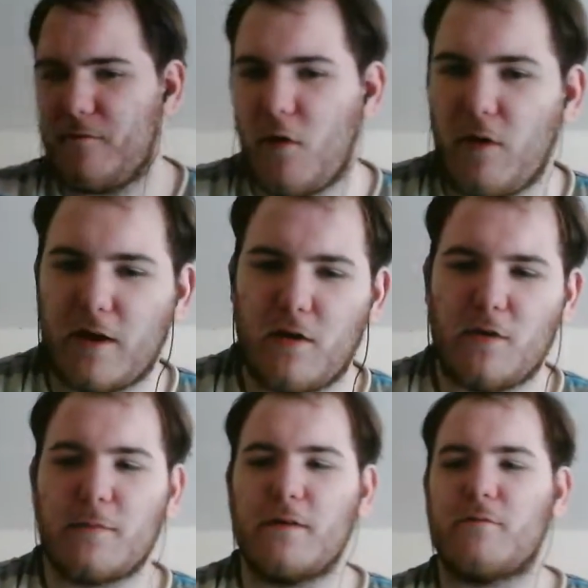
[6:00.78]
Lloyd going
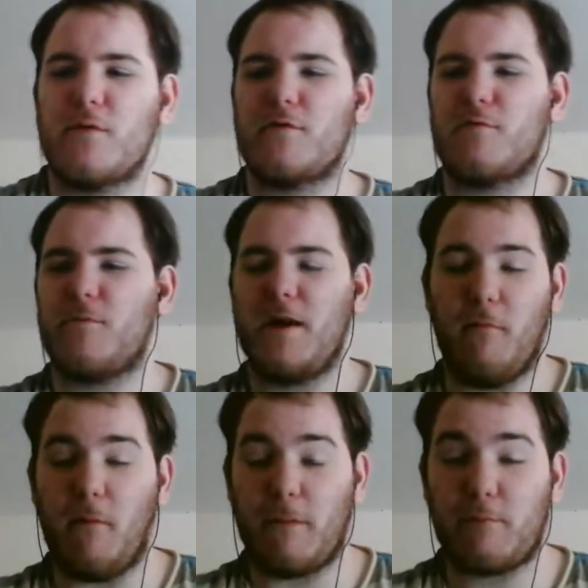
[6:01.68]
to be the first one. Probably
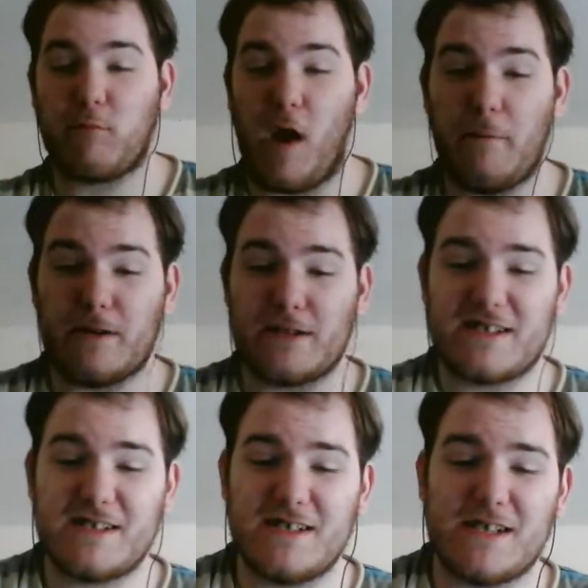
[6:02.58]
won't be prominently
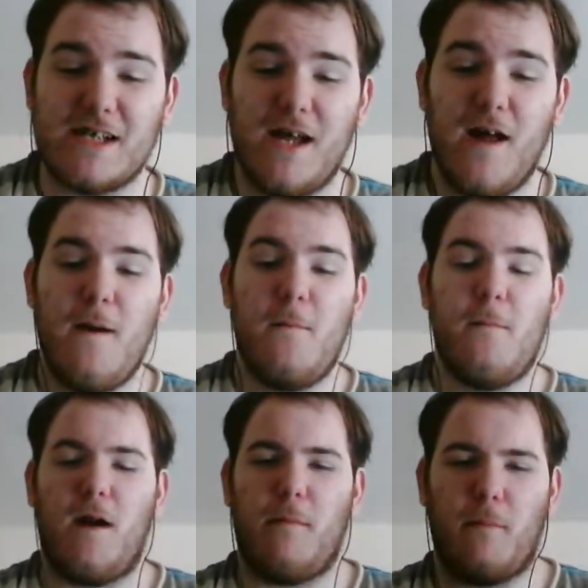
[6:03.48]
here.
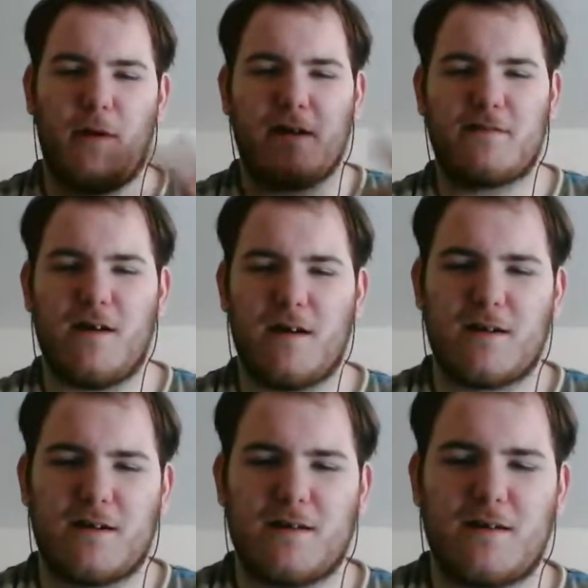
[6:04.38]
Um, I'll probably talk.
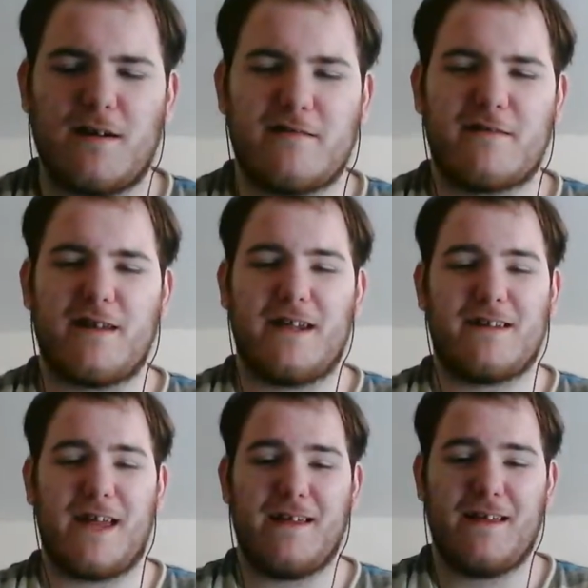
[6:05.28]
Gotcha, gotcha,
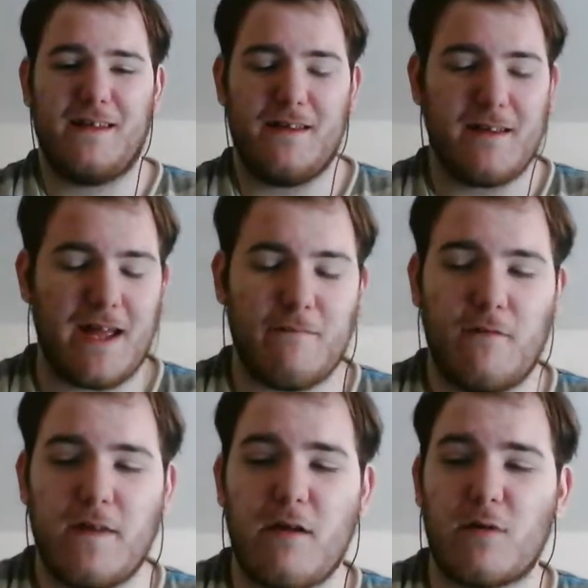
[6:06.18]
gosh, again
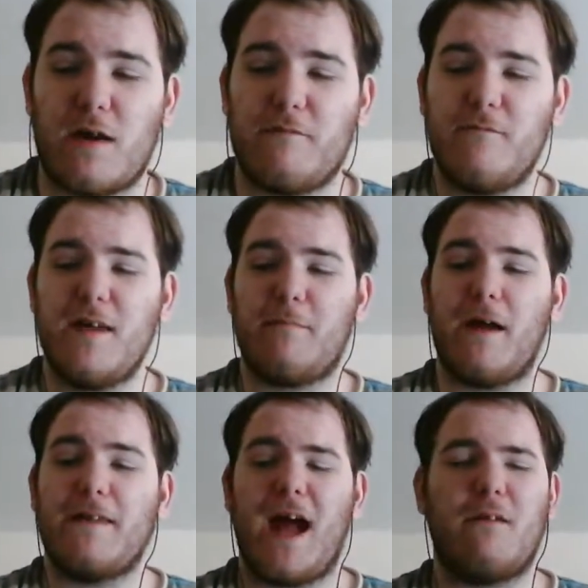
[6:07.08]
with the other one. I think by
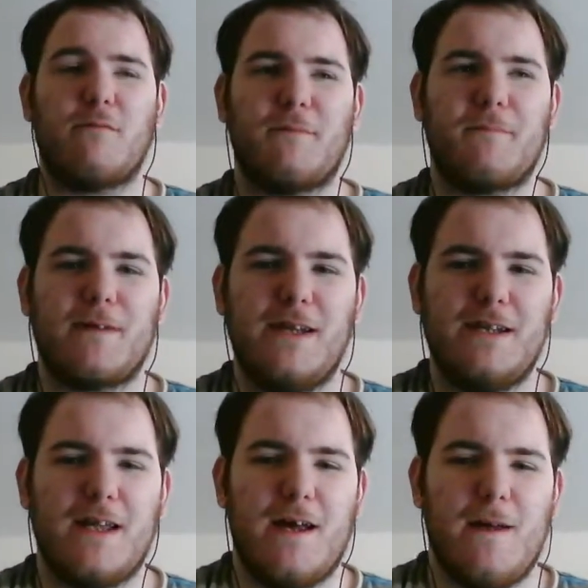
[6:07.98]
now we've seen